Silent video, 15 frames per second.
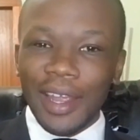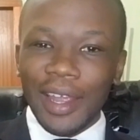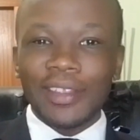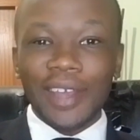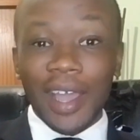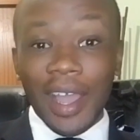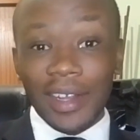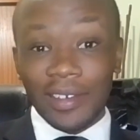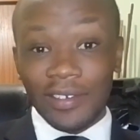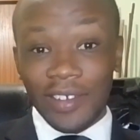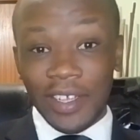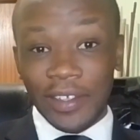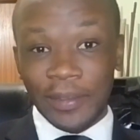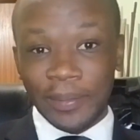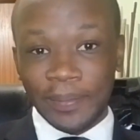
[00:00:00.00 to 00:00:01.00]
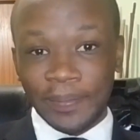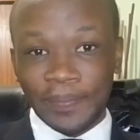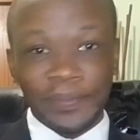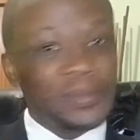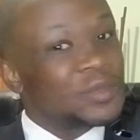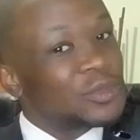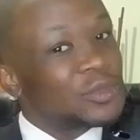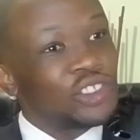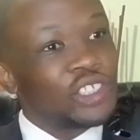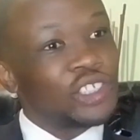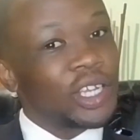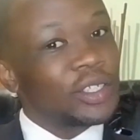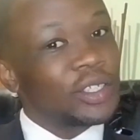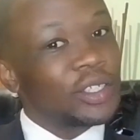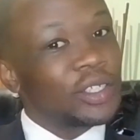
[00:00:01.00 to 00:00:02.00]
in the country. Check,
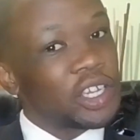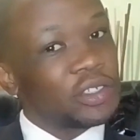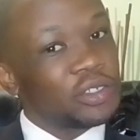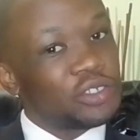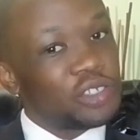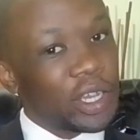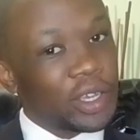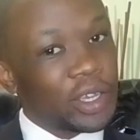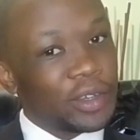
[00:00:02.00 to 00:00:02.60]
check, check.